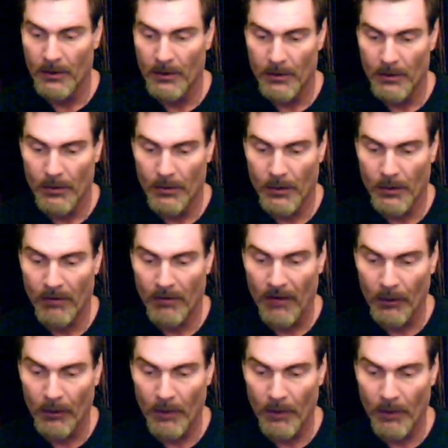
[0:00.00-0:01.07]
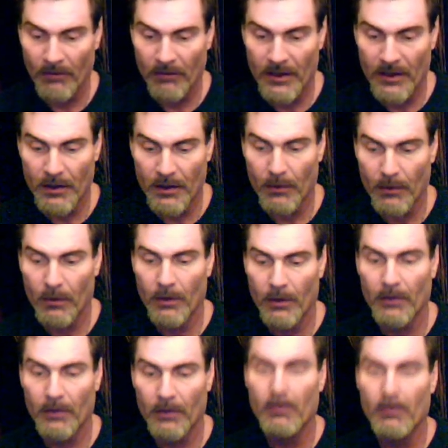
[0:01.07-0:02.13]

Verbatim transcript: doing a follow-up video on